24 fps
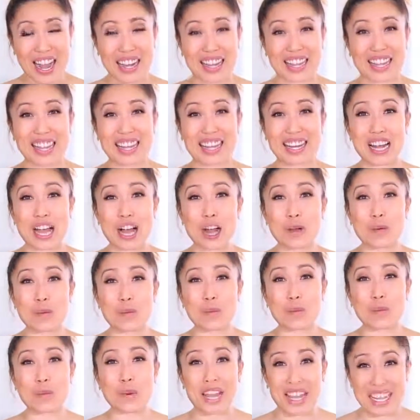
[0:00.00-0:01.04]
I cannot
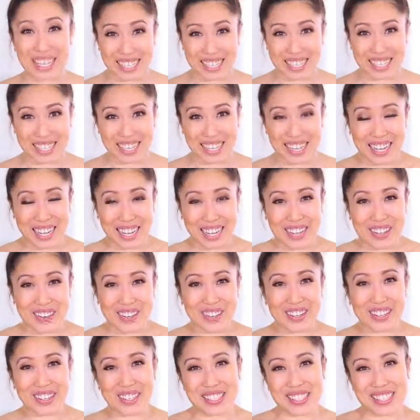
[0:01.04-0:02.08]
wait
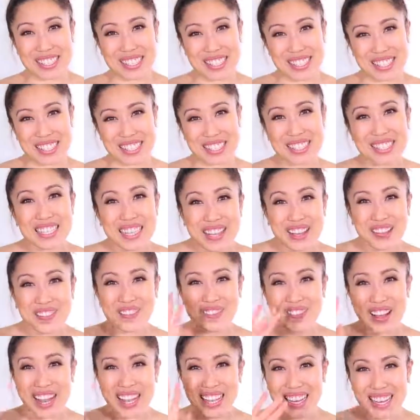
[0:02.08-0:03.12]
for you to see this.
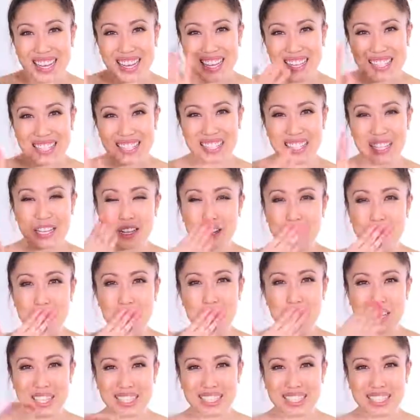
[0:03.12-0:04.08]
Bye guys.